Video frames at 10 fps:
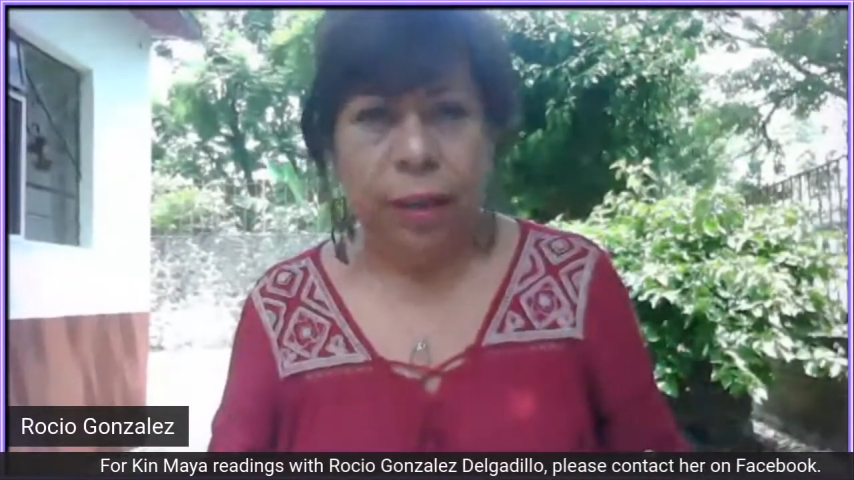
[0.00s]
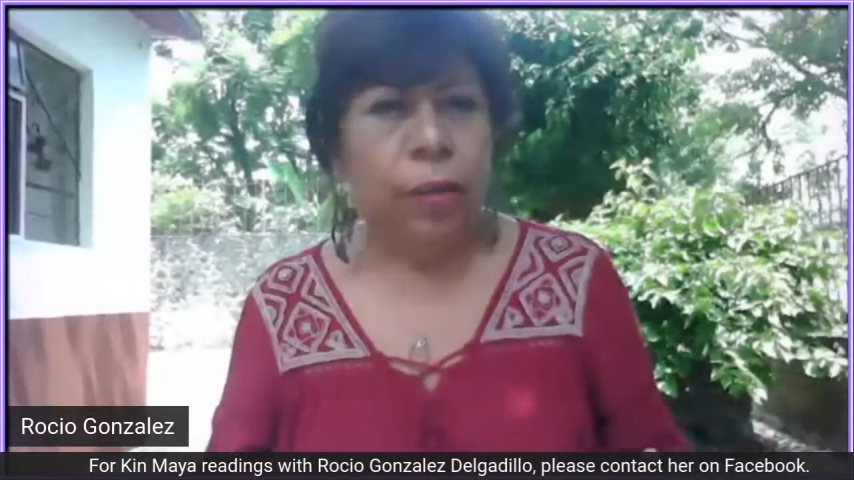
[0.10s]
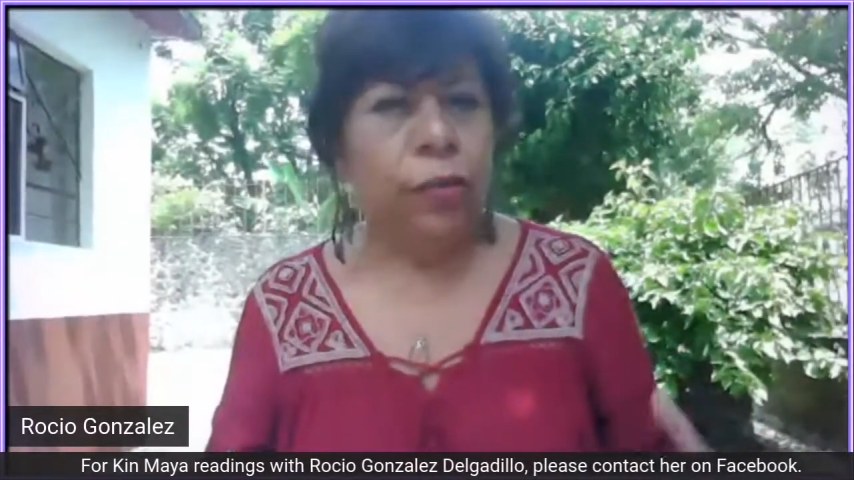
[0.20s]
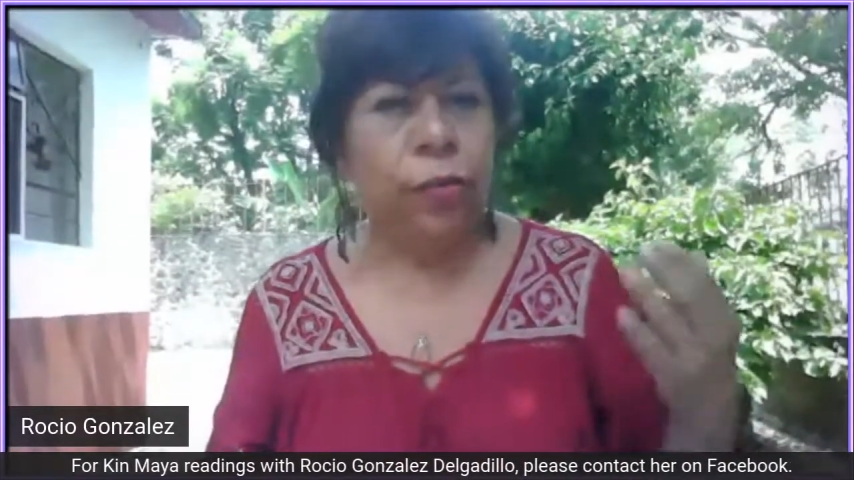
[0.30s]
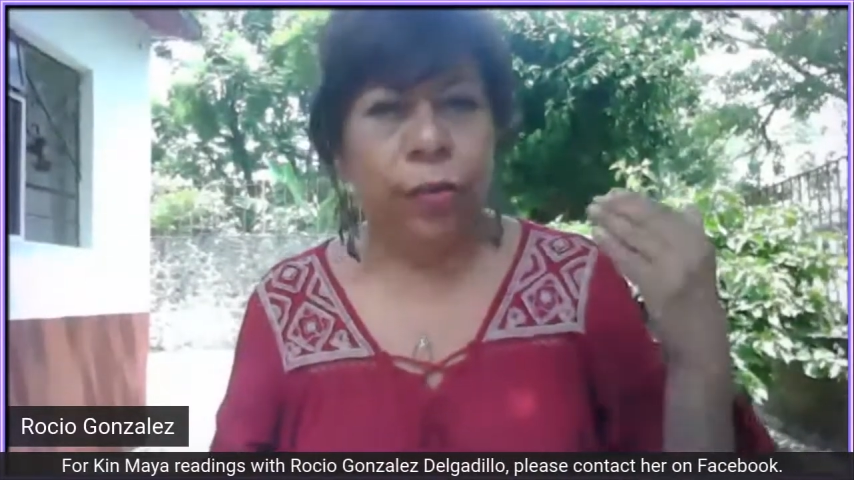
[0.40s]

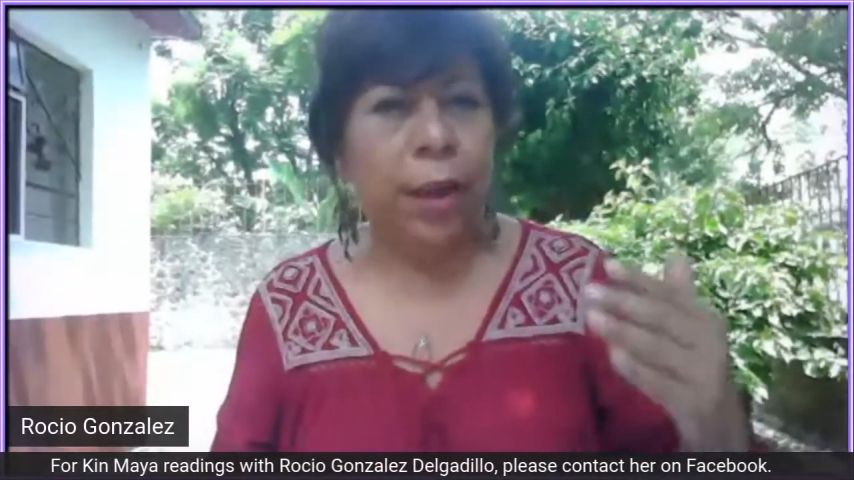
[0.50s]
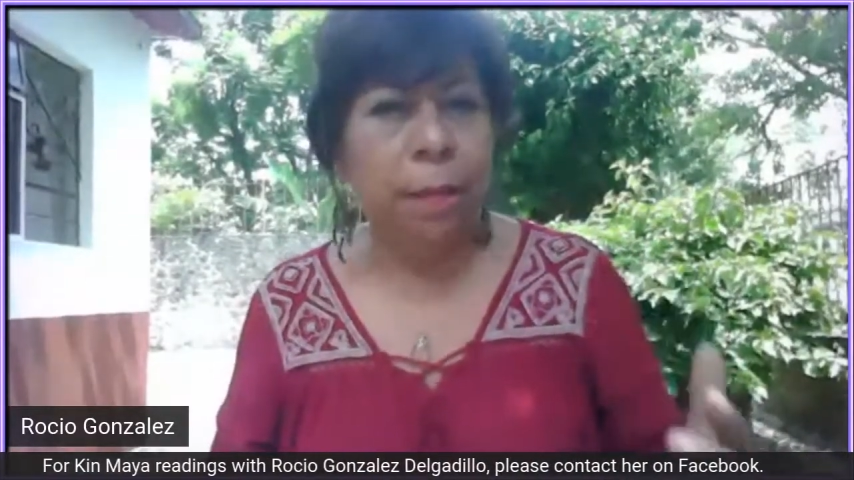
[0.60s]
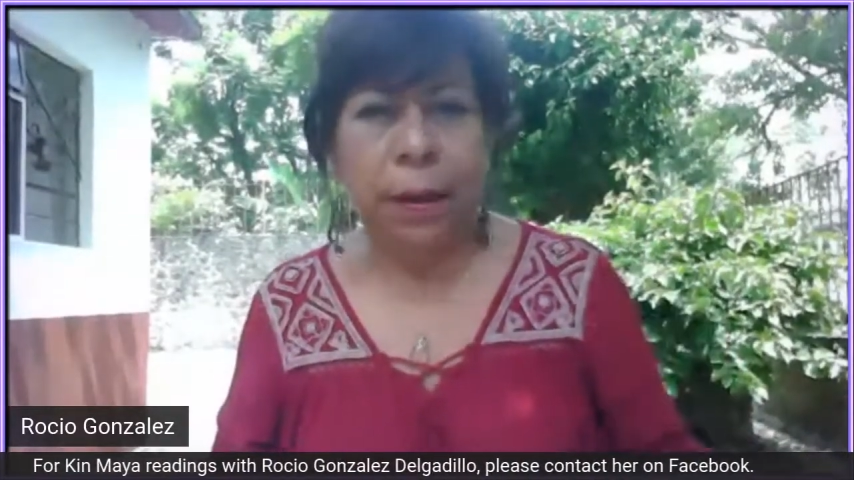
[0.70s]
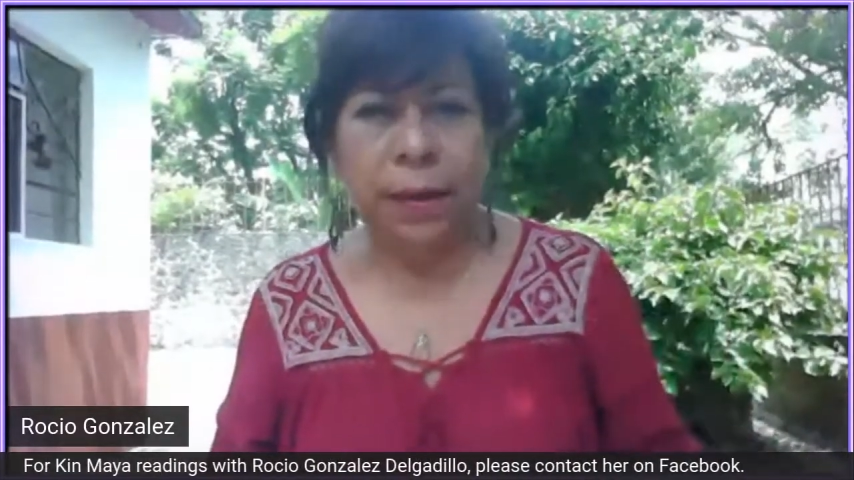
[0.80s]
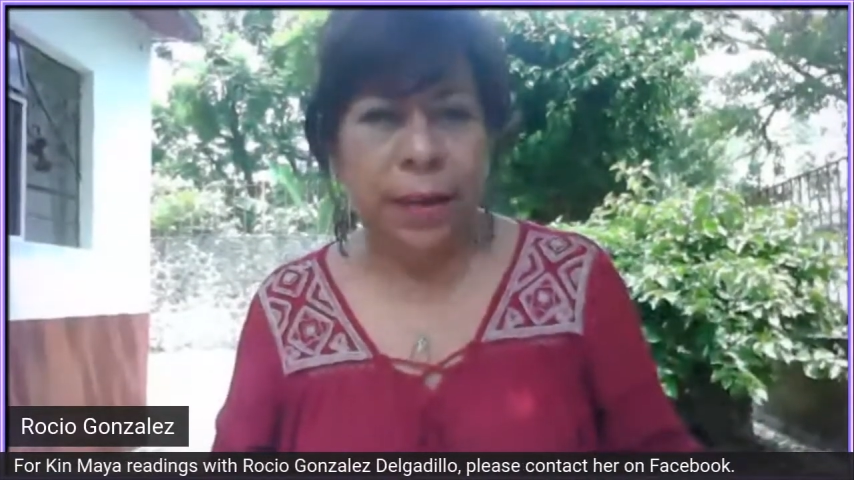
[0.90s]
So day
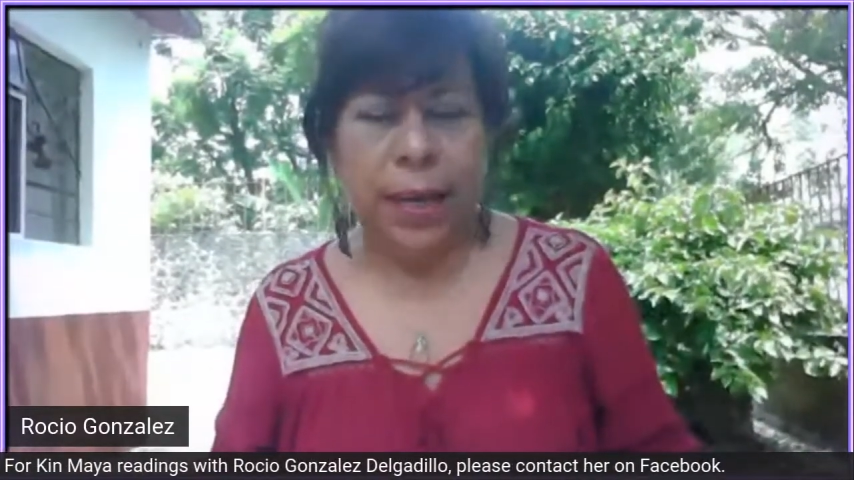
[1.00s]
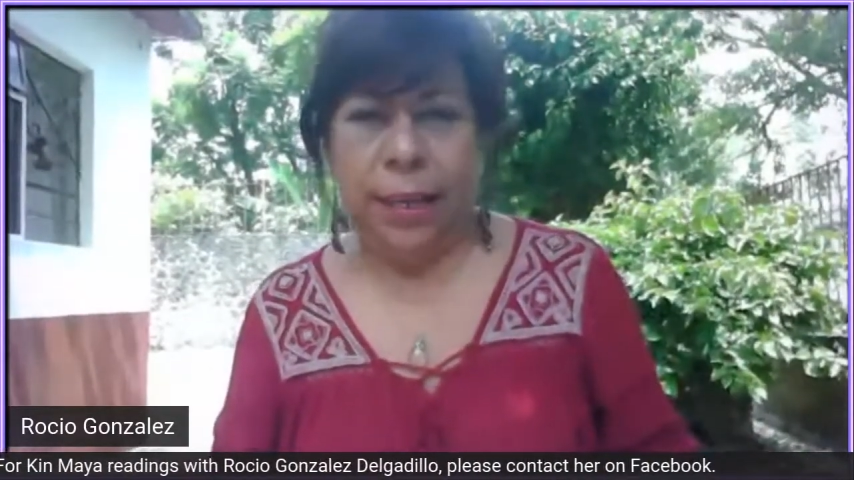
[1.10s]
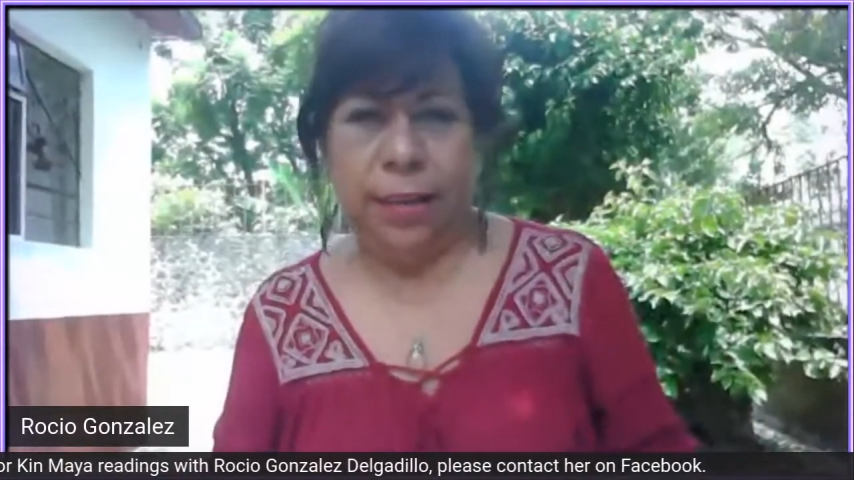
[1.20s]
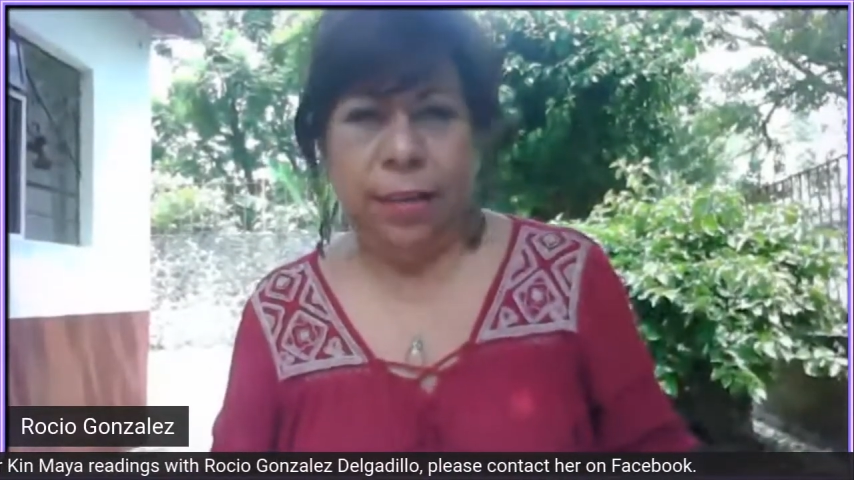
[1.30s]
by day,